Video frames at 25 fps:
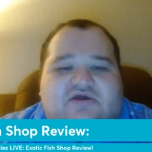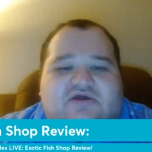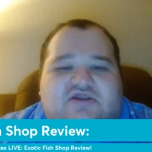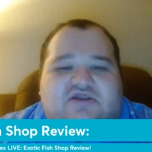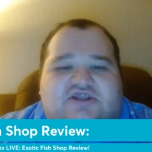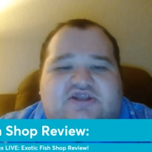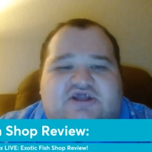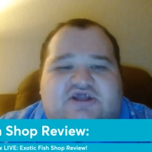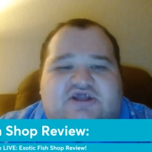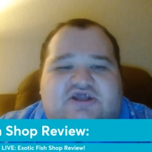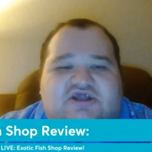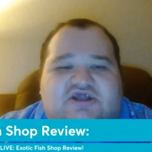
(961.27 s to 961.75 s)

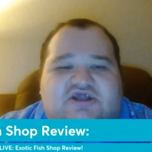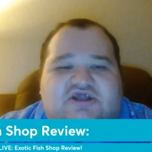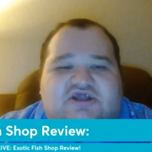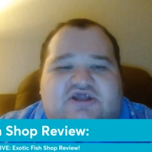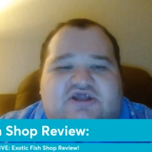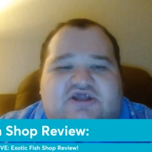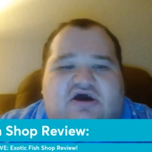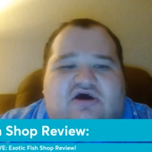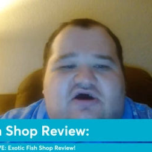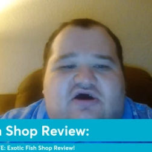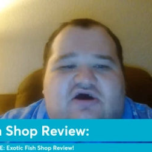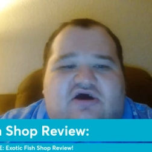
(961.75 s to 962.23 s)

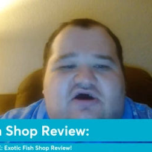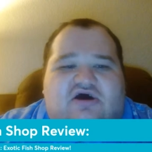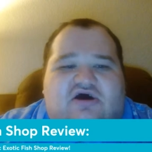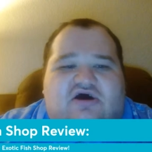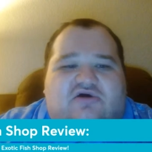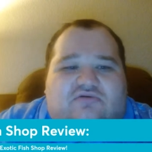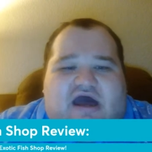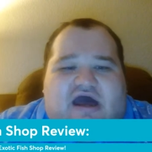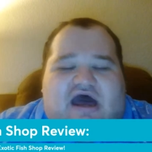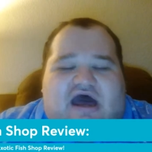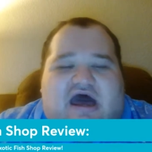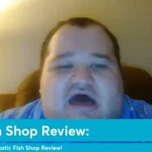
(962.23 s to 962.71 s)
So
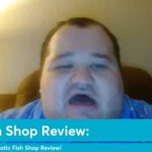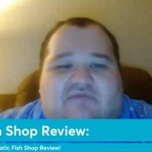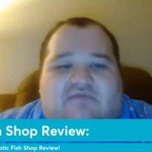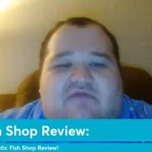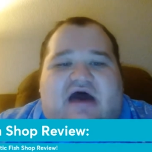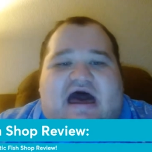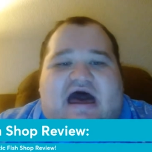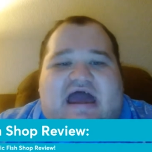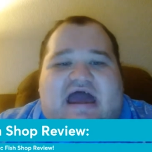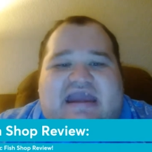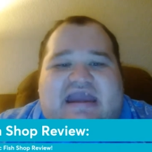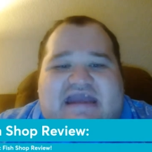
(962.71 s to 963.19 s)

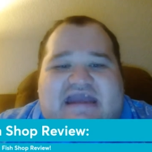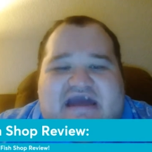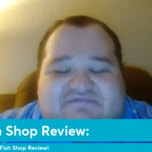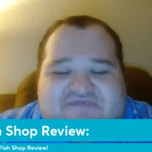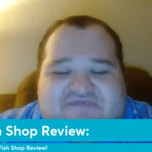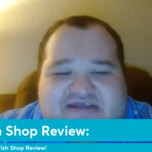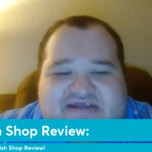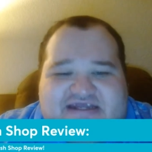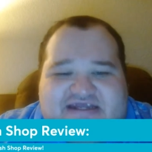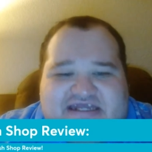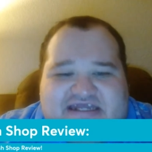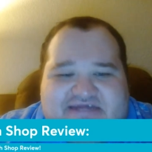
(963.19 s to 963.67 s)
I
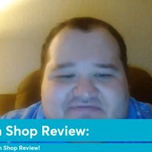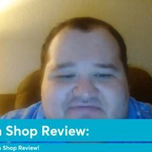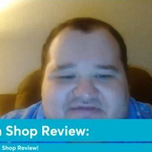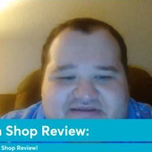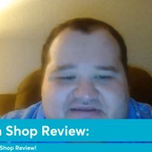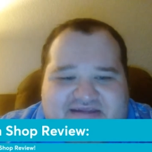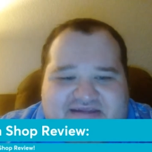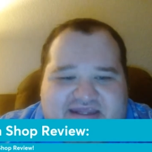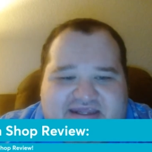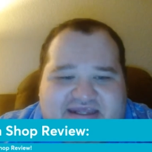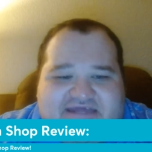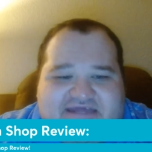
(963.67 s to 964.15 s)
have to
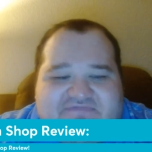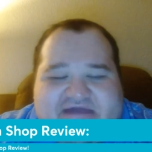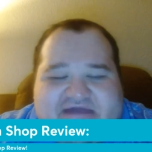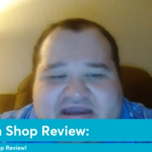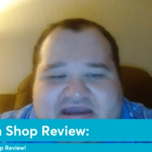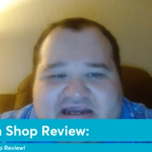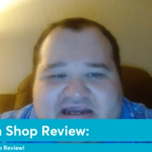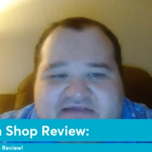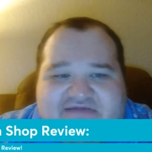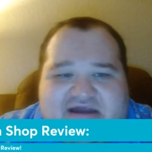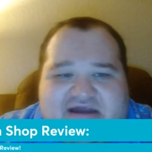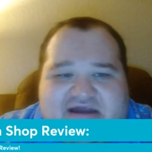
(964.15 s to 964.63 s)
give
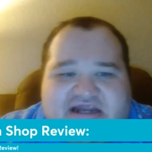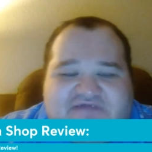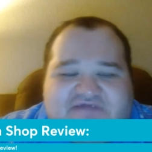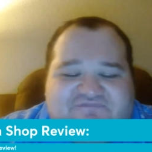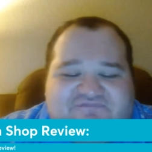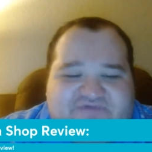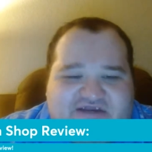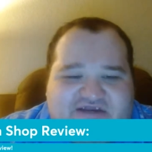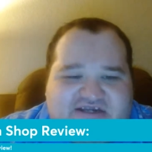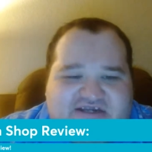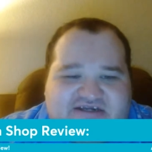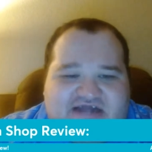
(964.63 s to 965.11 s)
Steve at
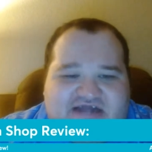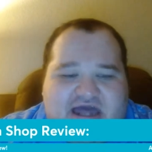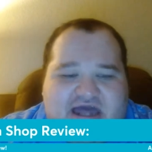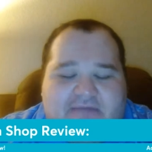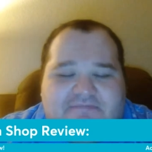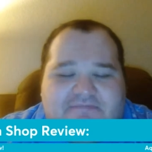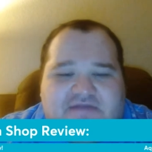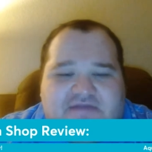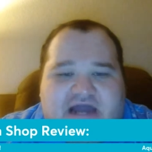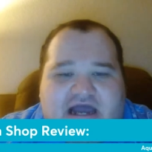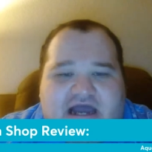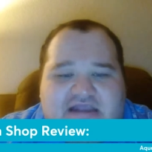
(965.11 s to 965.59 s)

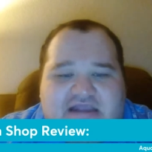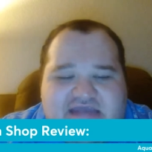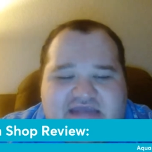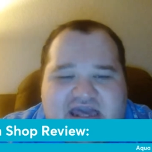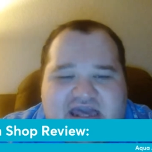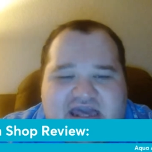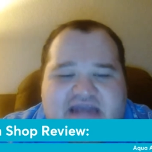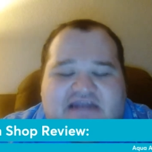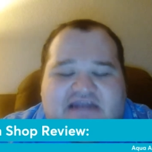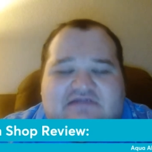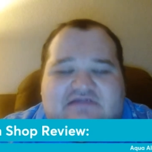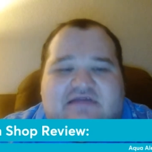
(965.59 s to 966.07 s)

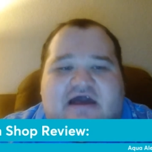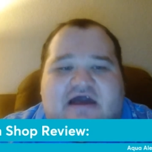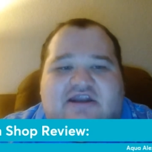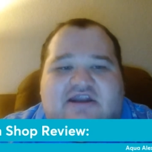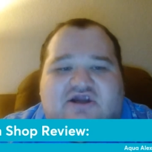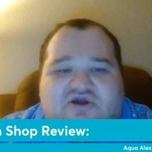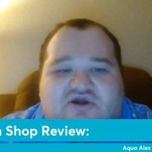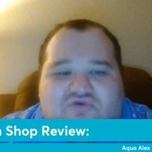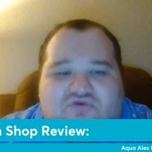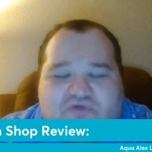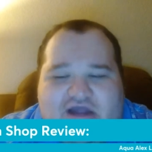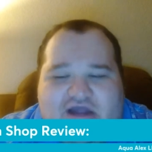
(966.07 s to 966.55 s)
exoticfishshop.net a
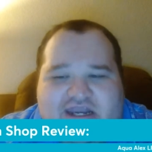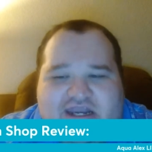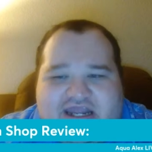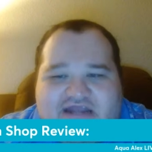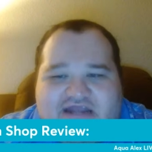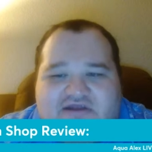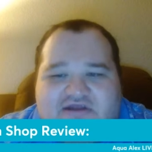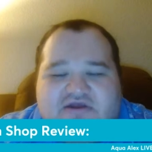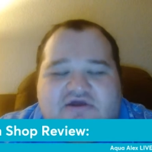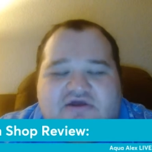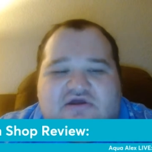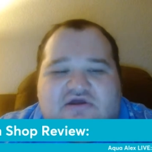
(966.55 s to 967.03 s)
lot of
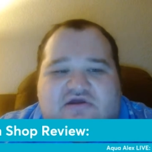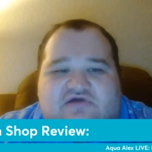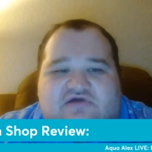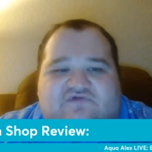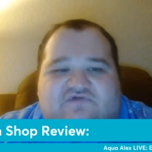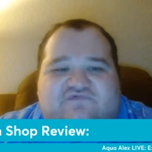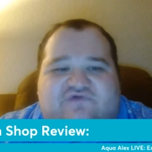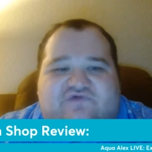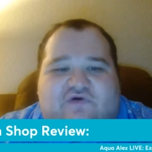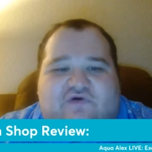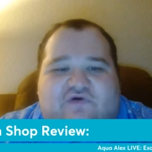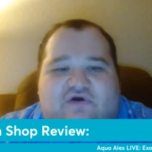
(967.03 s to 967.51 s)
credit
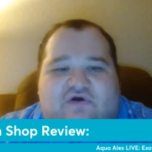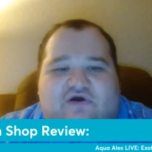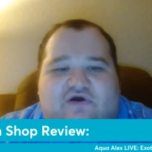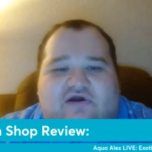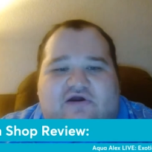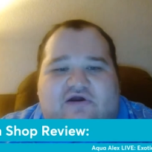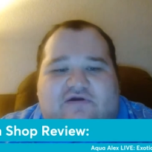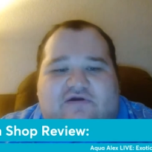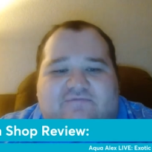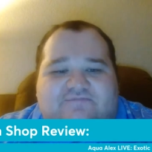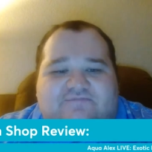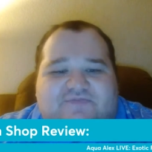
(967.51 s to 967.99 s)

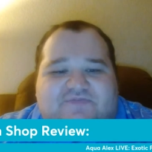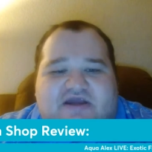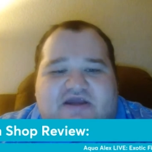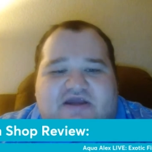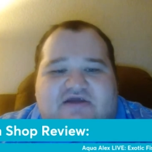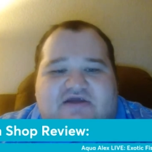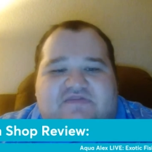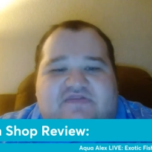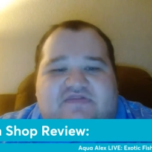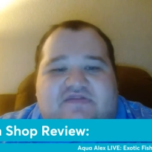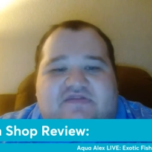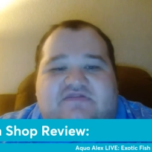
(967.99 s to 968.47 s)
for
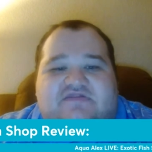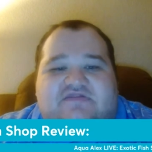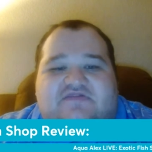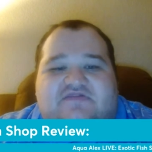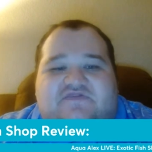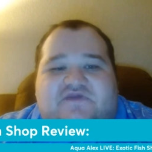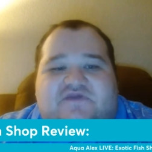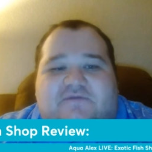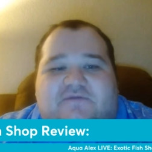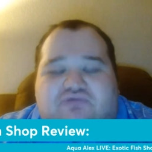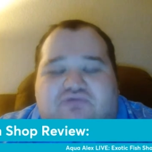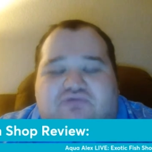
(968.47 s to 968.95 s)

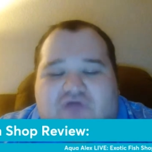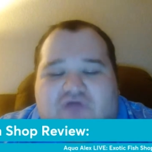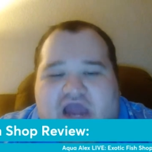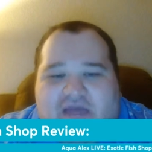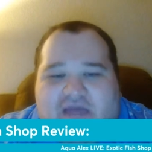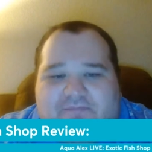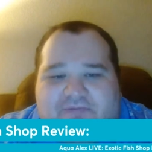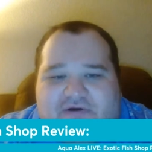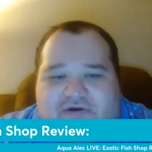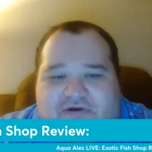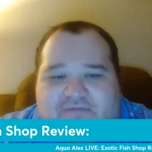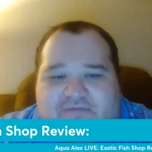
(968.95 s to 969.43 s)
the
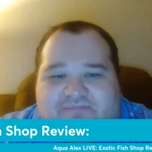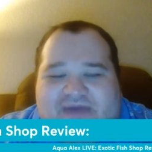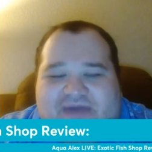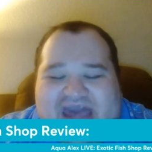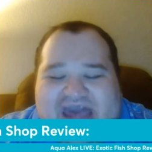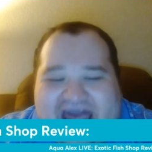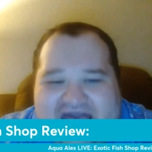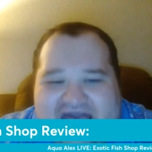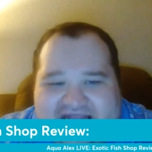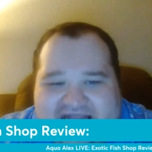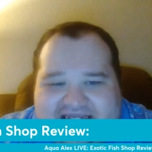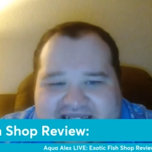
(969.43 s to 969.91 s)
proper
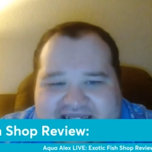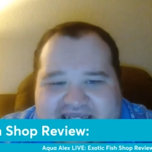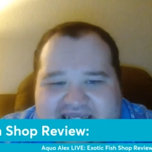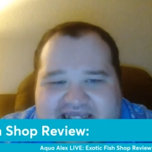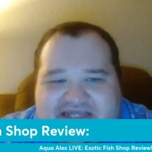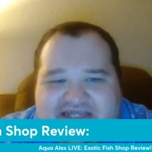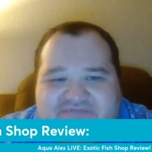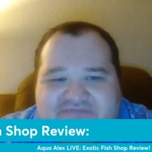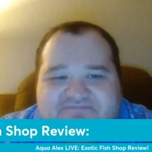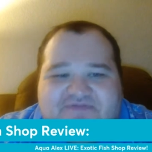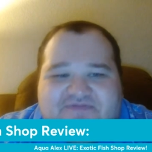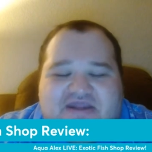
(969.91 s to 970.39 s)

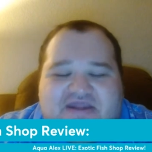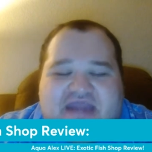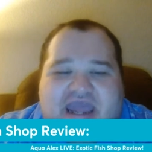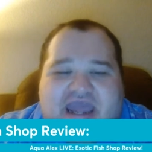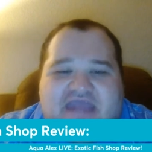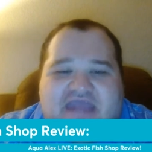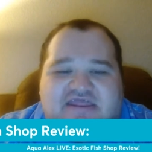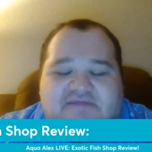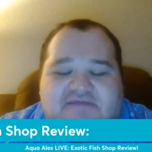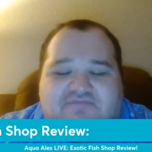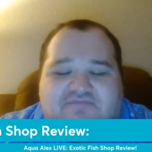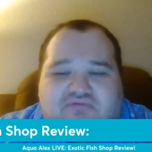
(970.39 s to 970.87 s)
packing
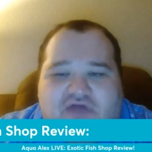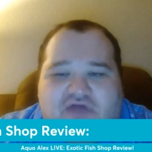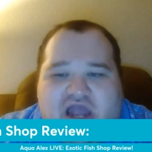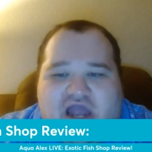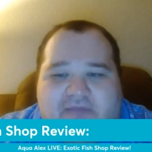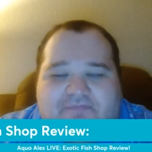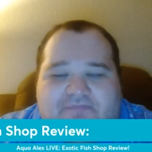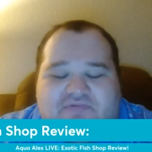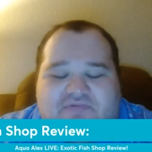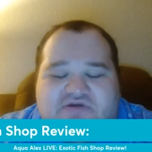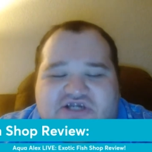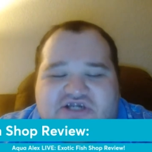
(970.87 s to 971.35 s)
and the
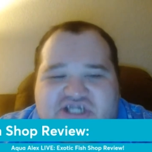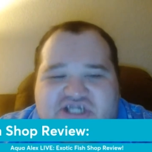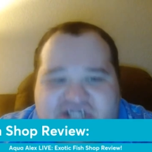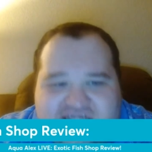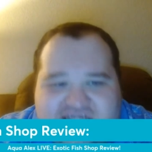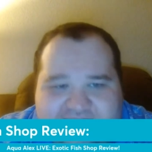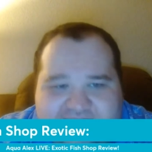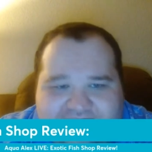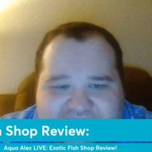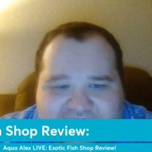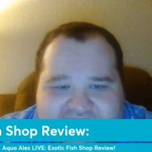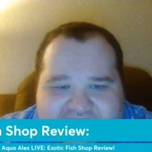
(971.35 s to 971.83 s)
proper
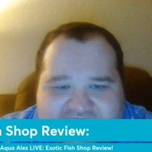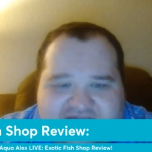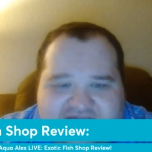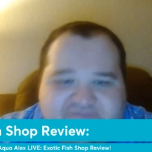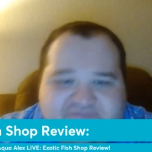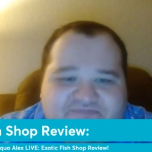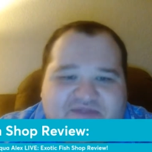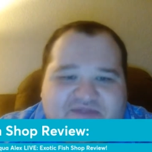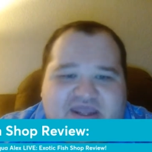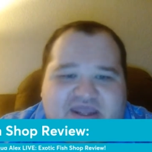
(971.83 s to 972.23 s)
shipping.